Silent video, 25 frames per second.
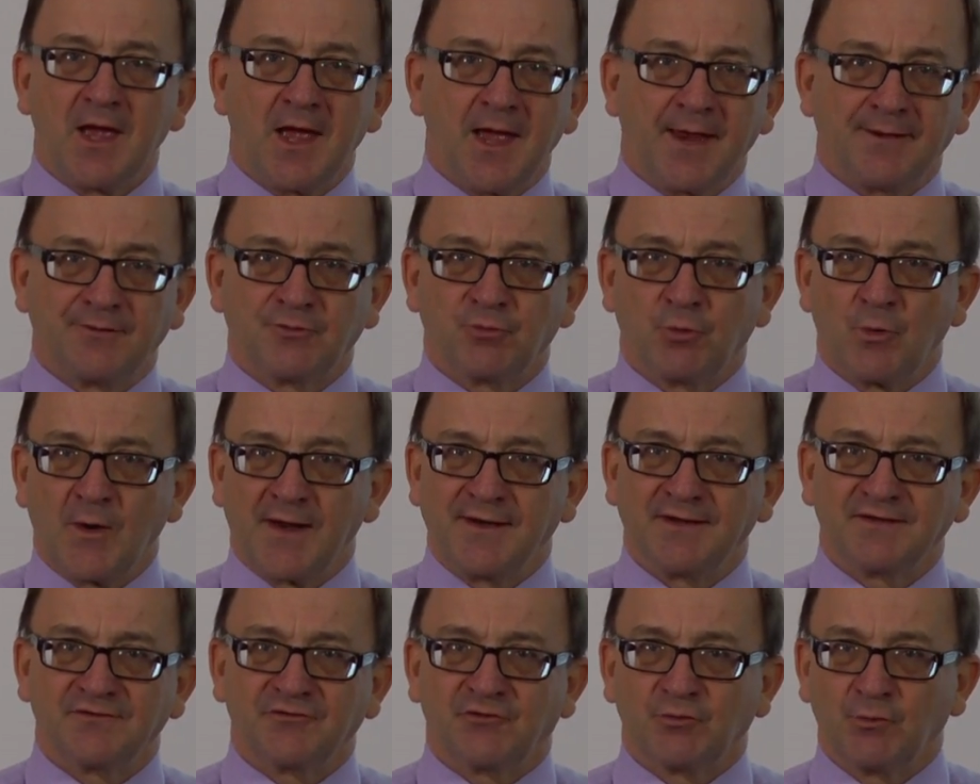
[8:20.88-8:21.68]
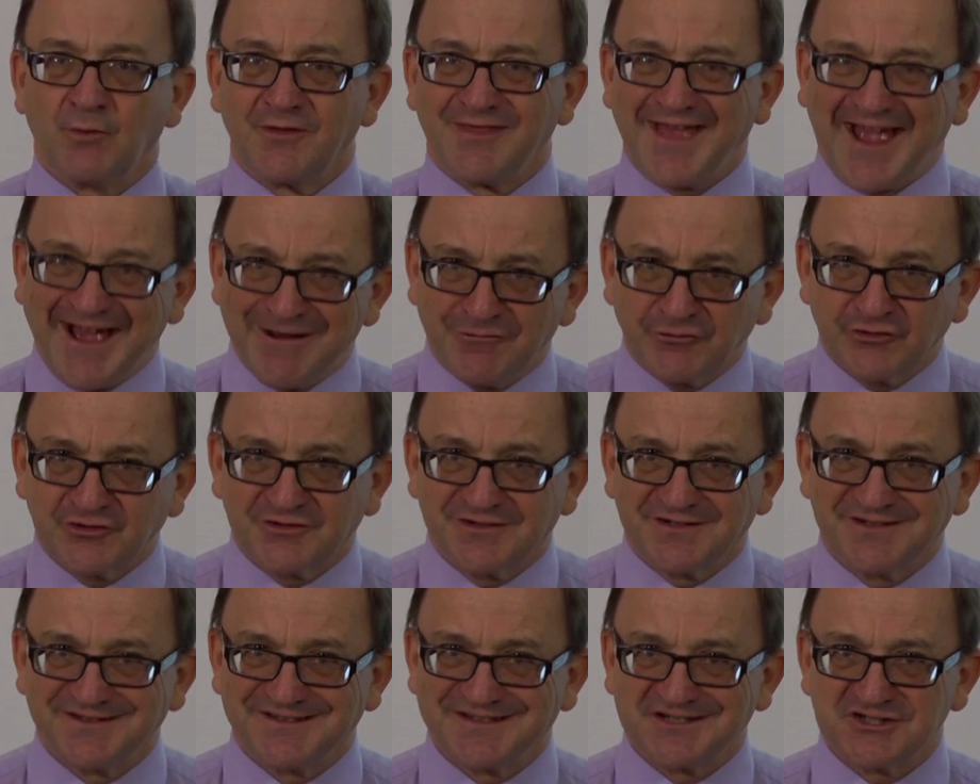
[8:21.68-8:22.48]
and when it's
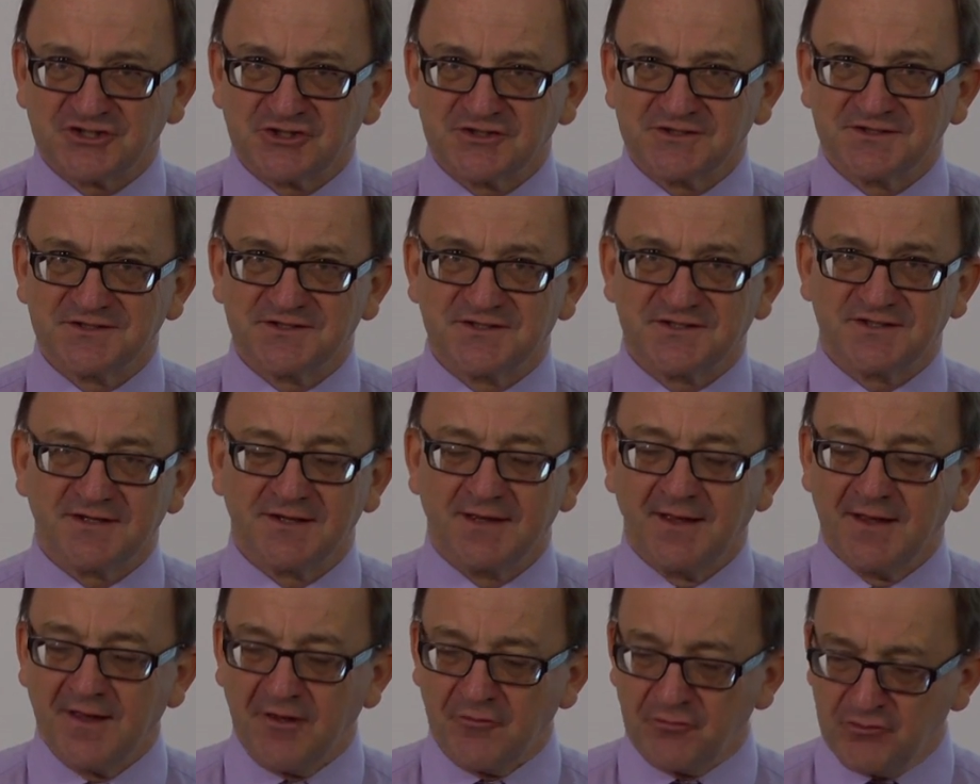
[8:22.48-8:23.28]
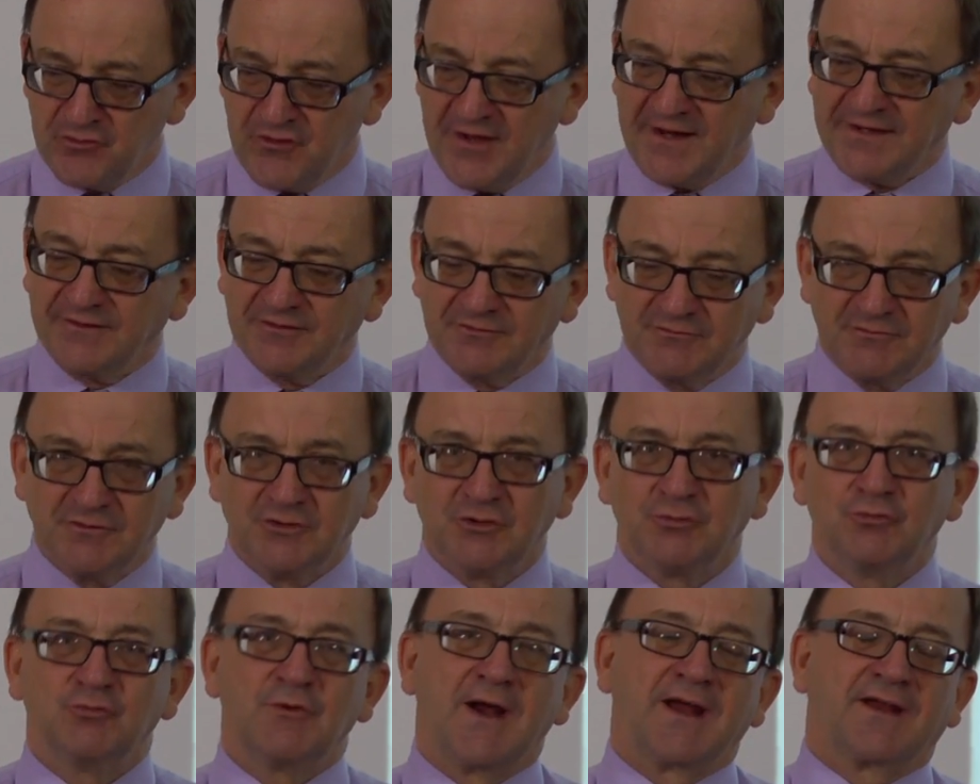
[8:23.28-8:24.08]
without conditions, then
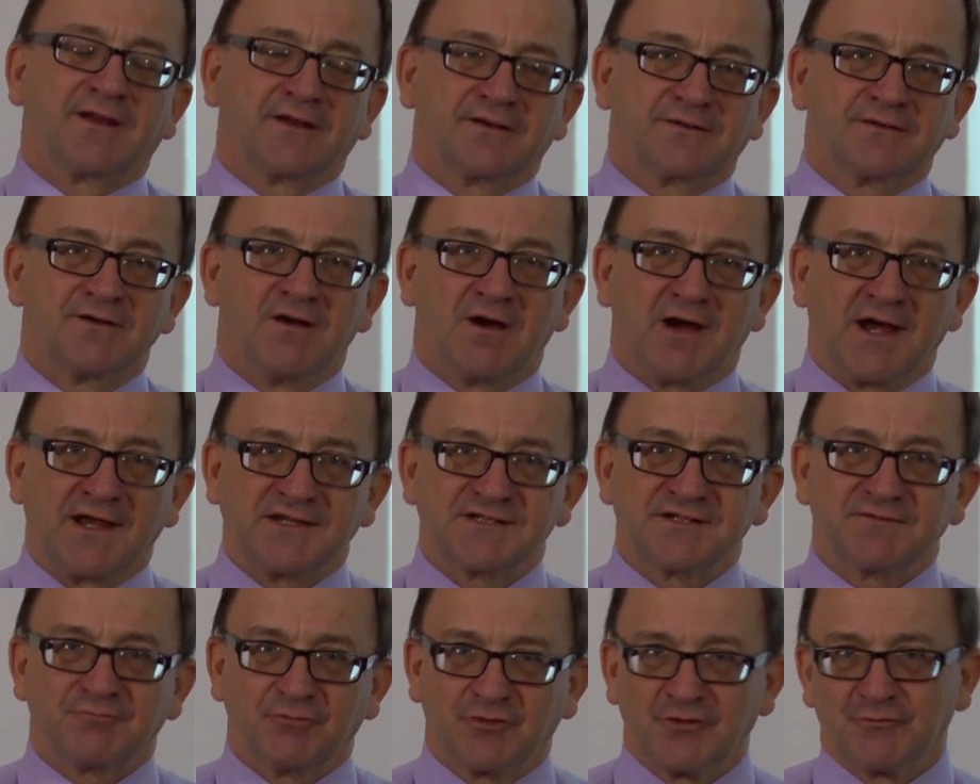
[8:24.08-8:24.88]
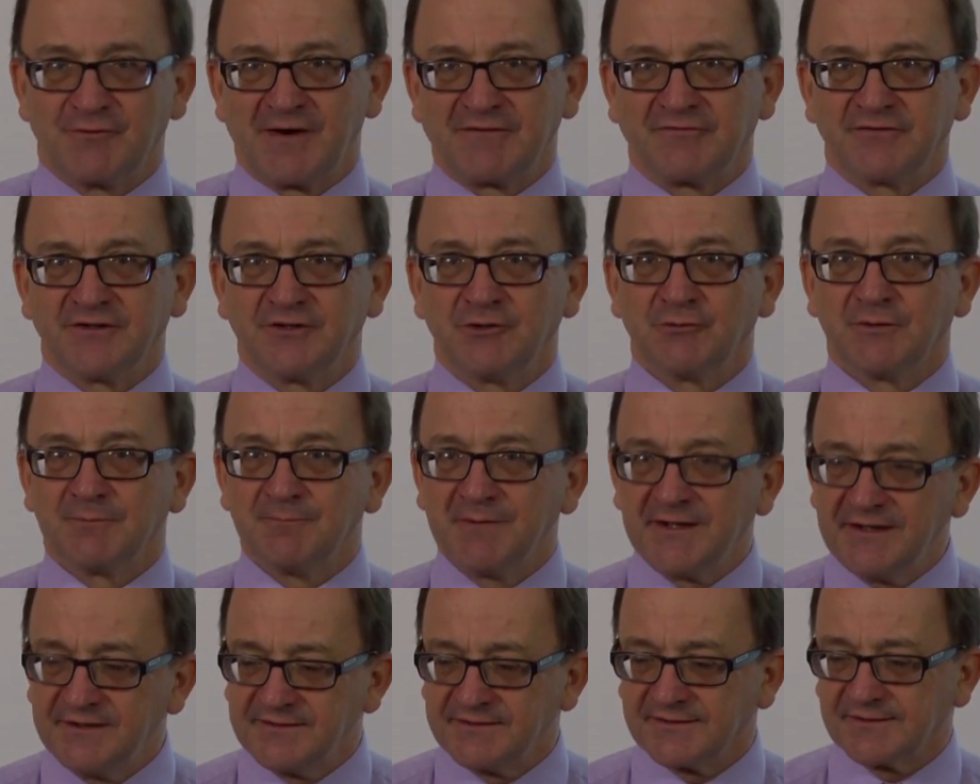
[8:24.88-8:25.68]
you recognise the revenue
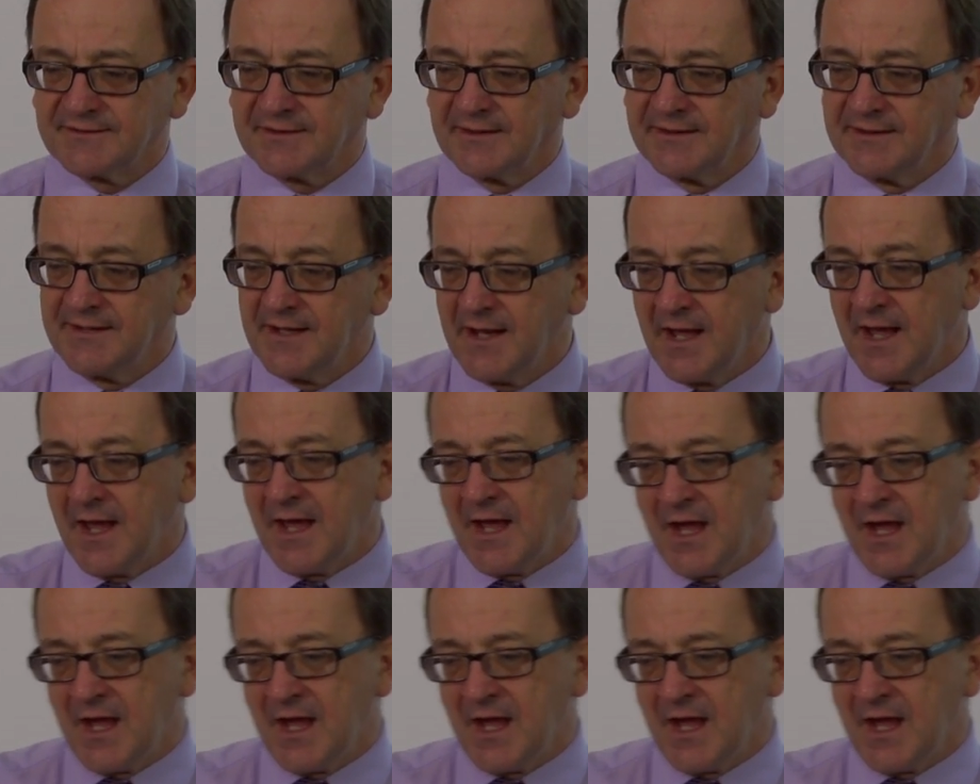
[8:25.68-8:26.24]
immediately.